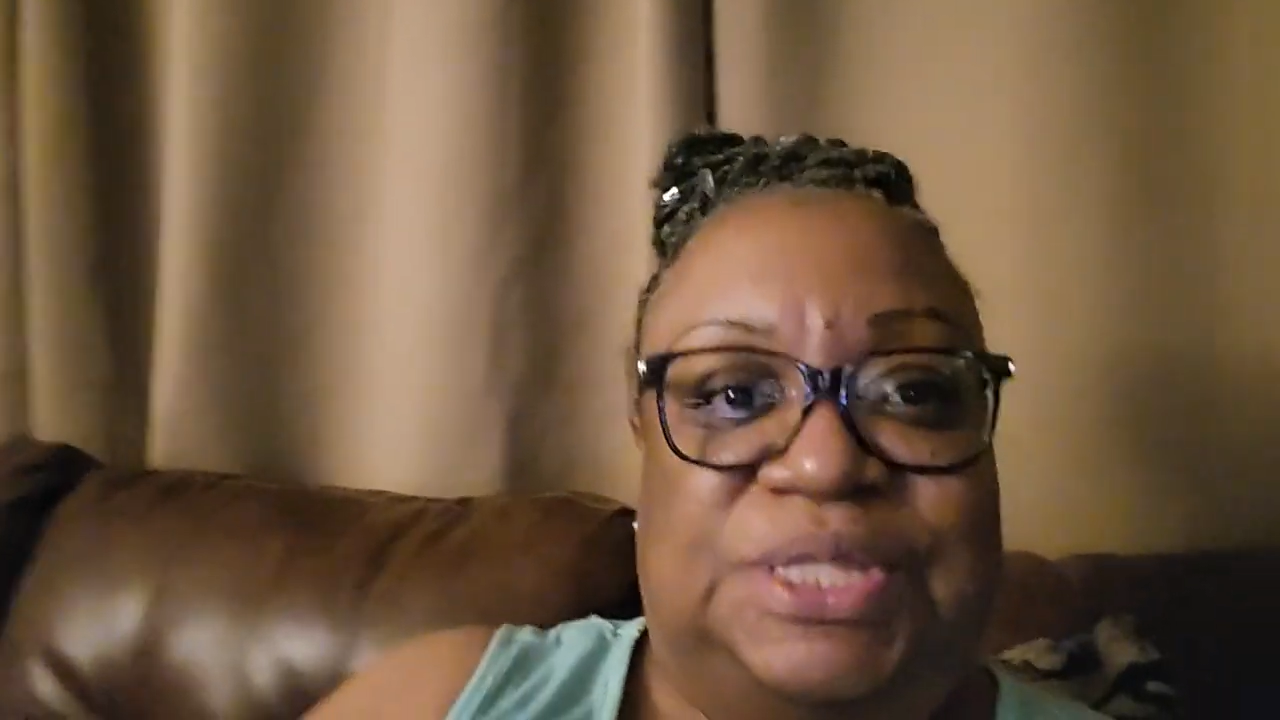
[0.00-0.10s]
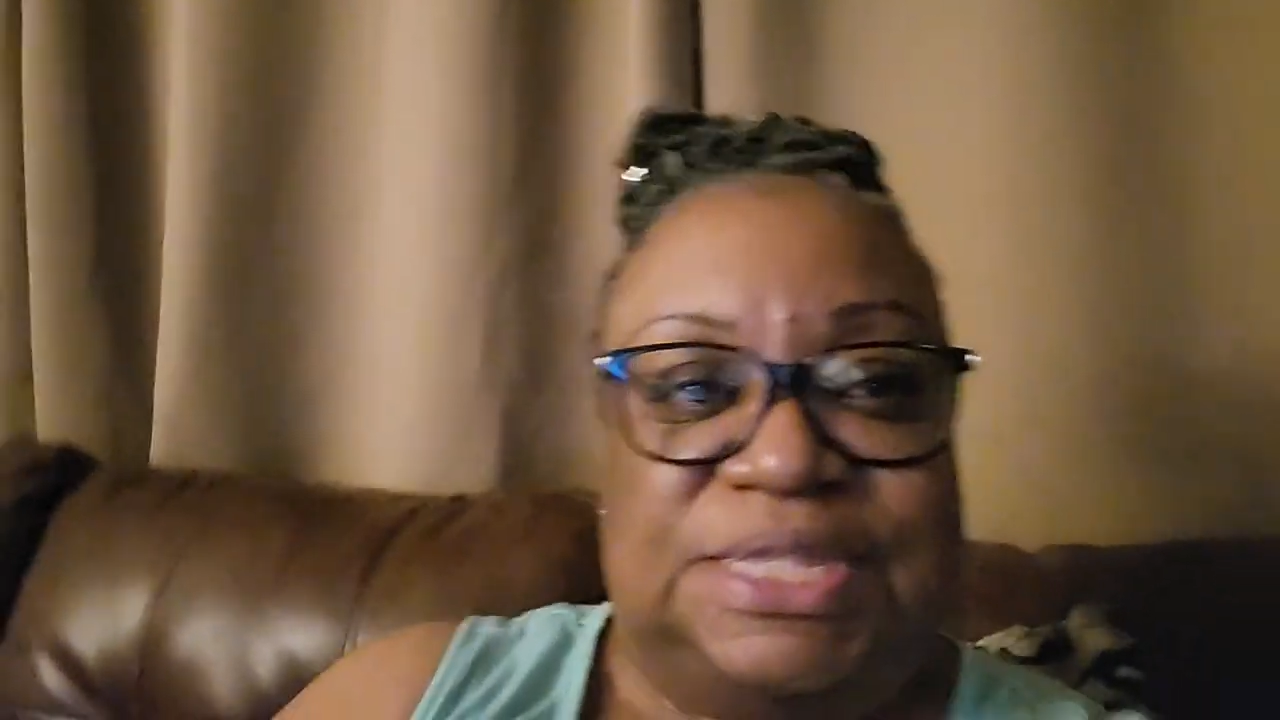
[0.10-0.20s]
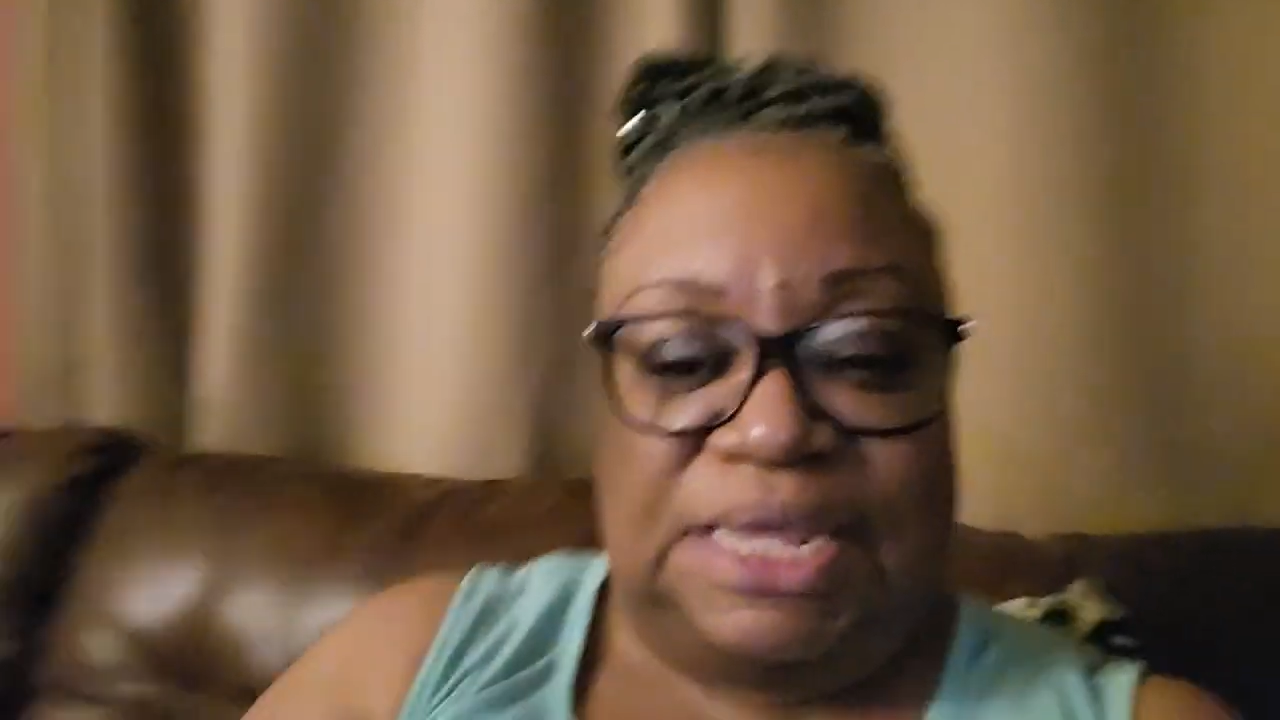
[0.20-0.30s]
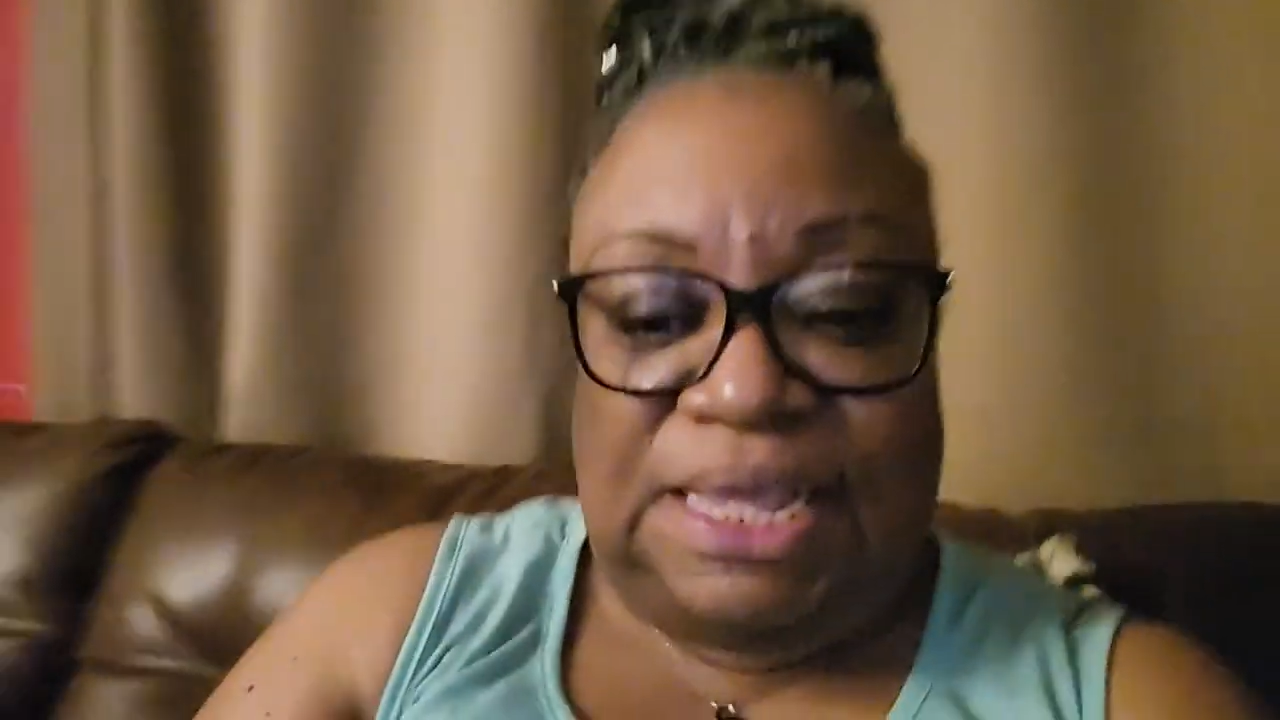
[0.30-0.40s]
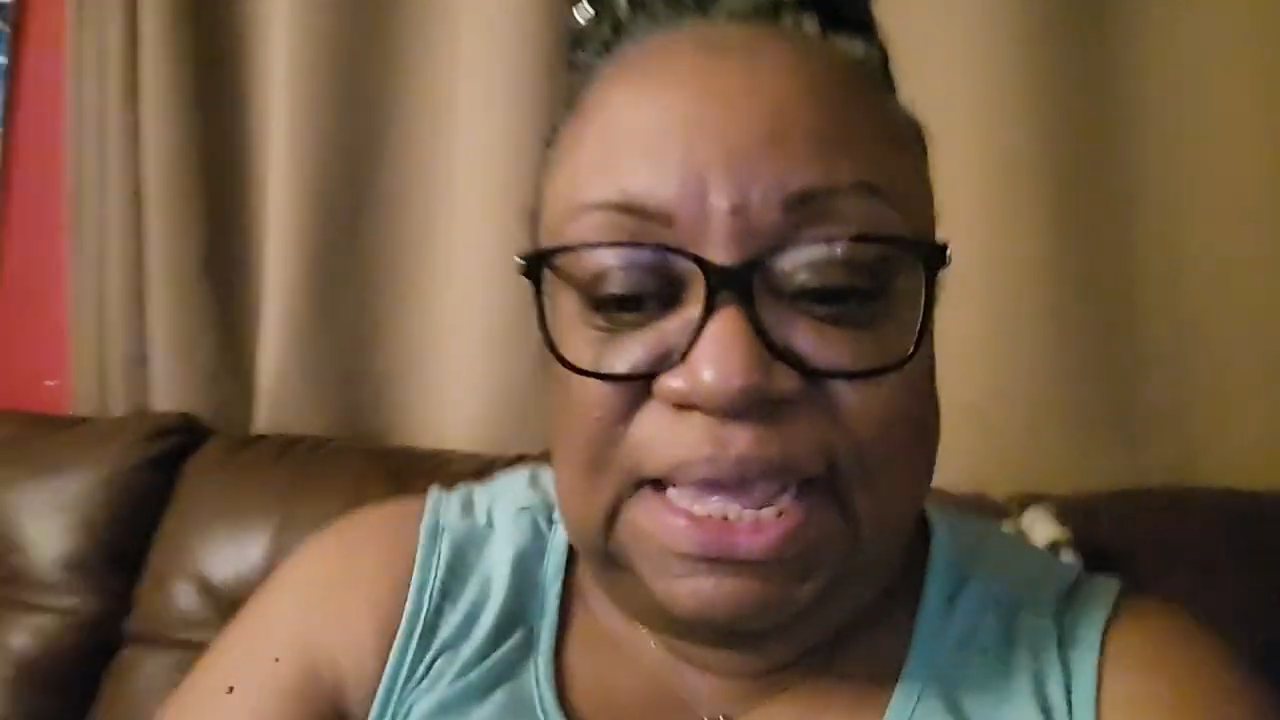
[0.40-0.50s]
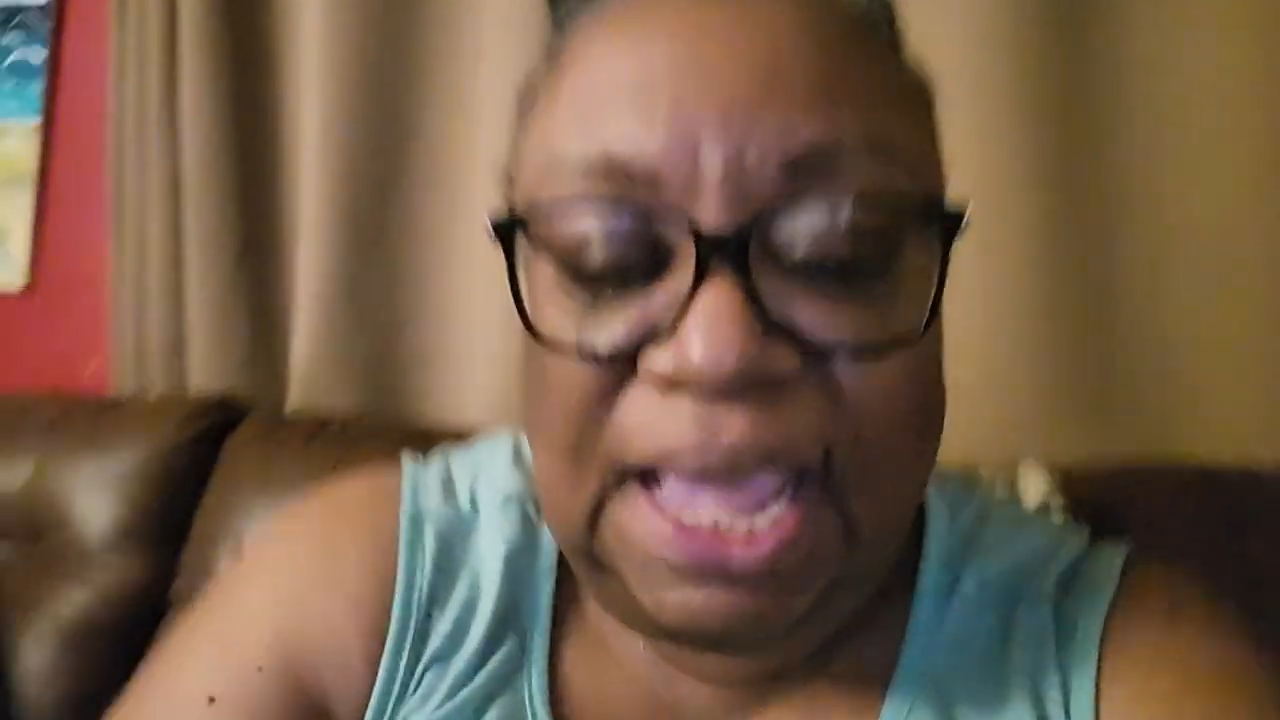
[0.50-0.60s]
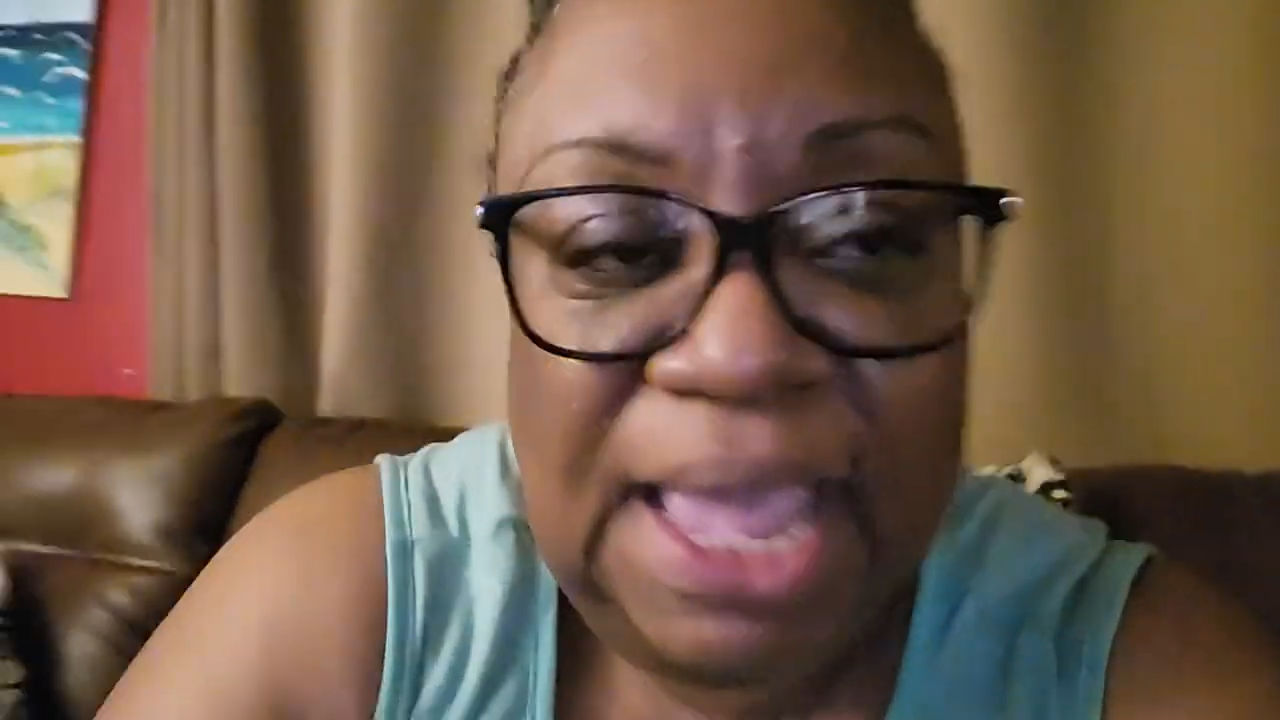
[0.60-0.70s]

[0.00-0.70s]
see